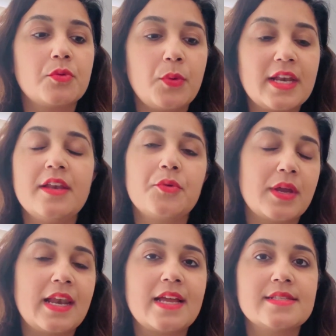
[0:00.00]
quickly
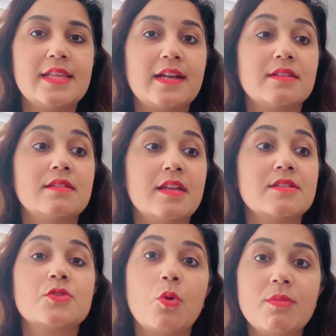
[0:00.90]
realized that
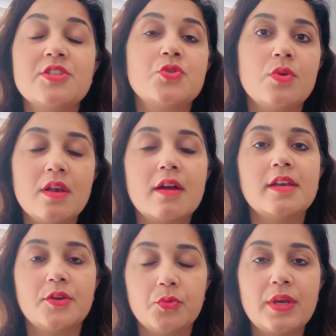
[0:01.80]
there's so much to
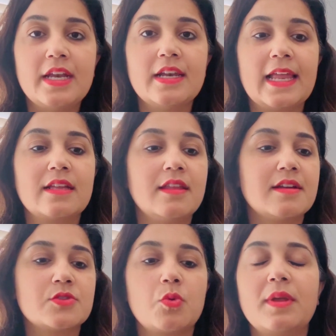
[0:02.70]
learn and read. Like
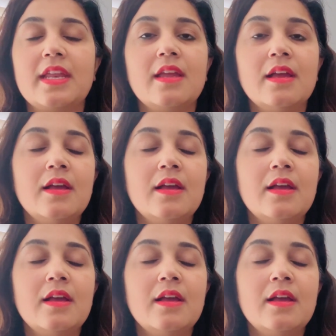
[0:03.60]
there's so many